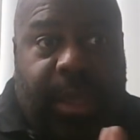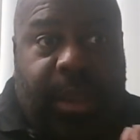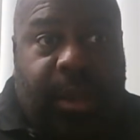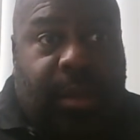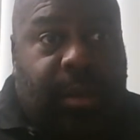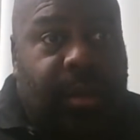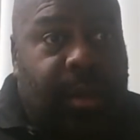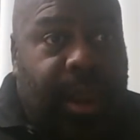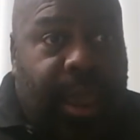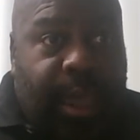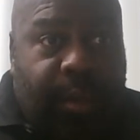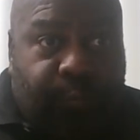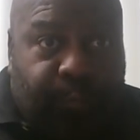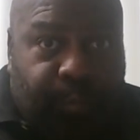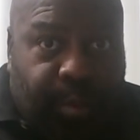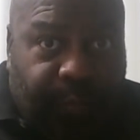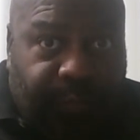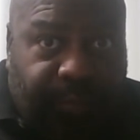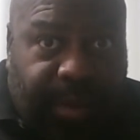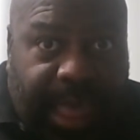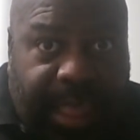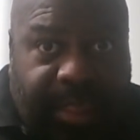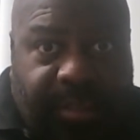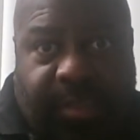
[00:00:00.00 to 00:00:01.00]
could have
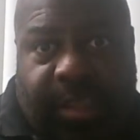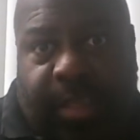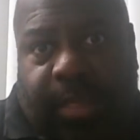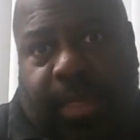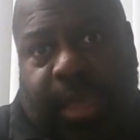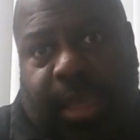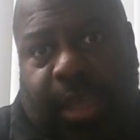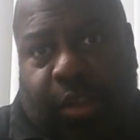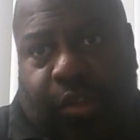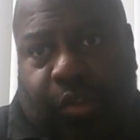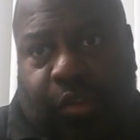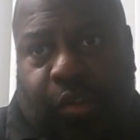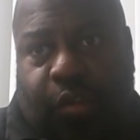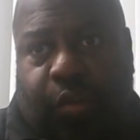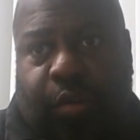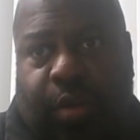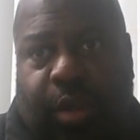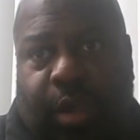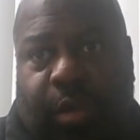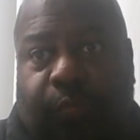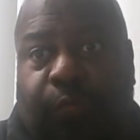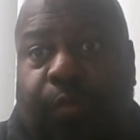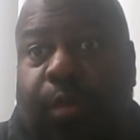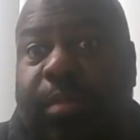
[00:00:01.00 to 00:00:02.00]
prevented the attorney
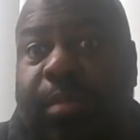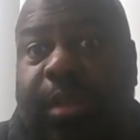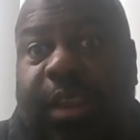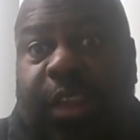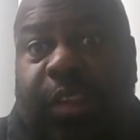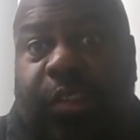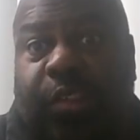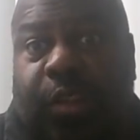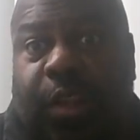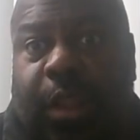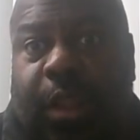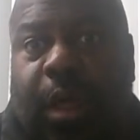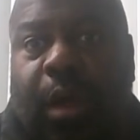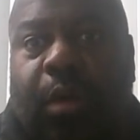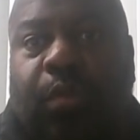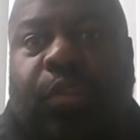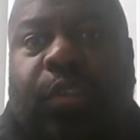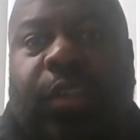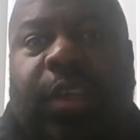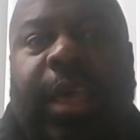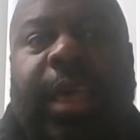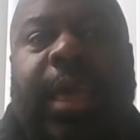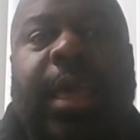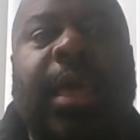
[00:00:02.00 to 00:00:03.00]
from
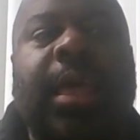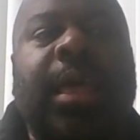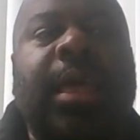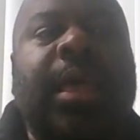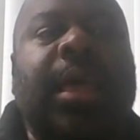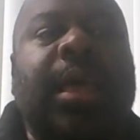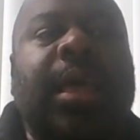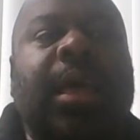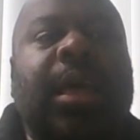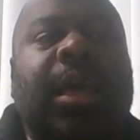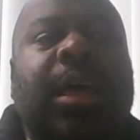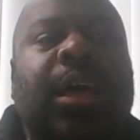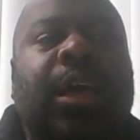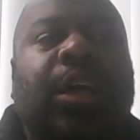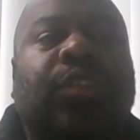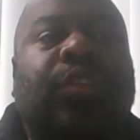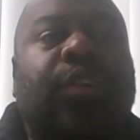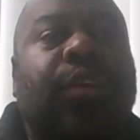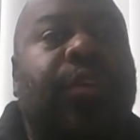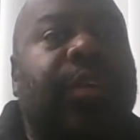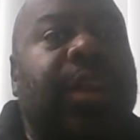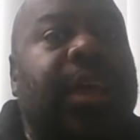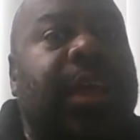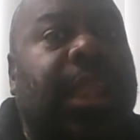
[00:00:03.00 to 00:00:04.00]
disclosing
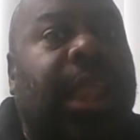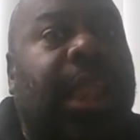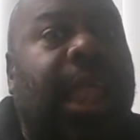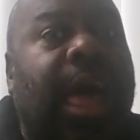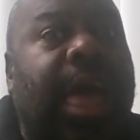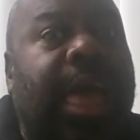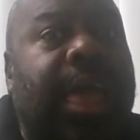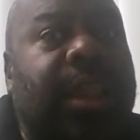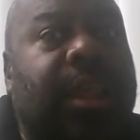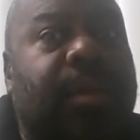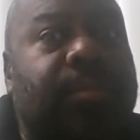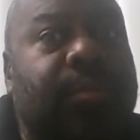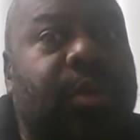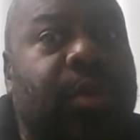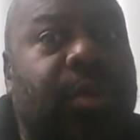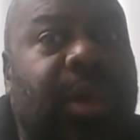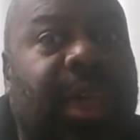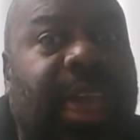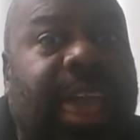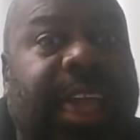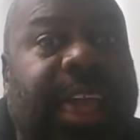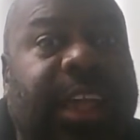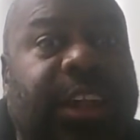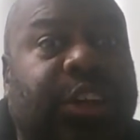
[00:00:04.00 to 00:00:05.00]
attorney-client
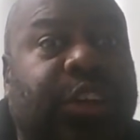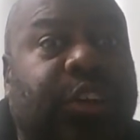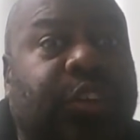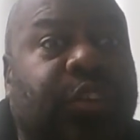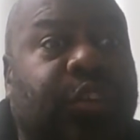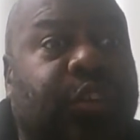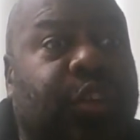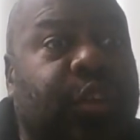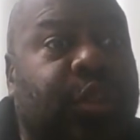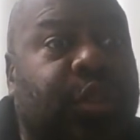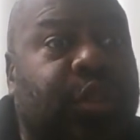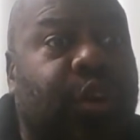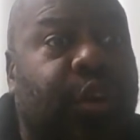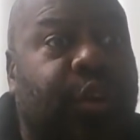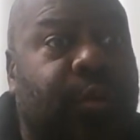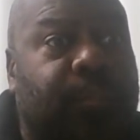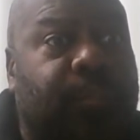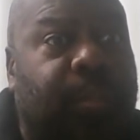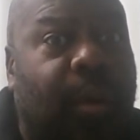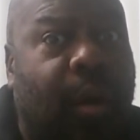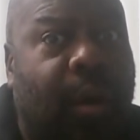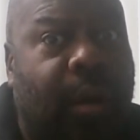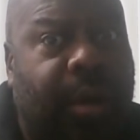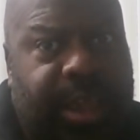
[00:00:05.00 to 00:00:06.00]
communications to third
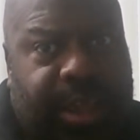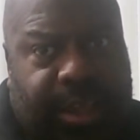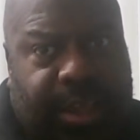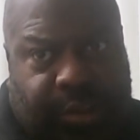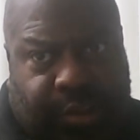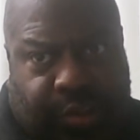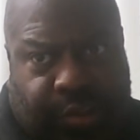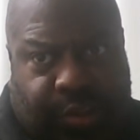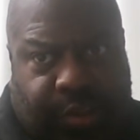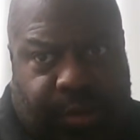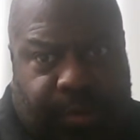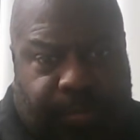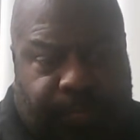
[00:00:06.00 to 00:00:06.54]
parties.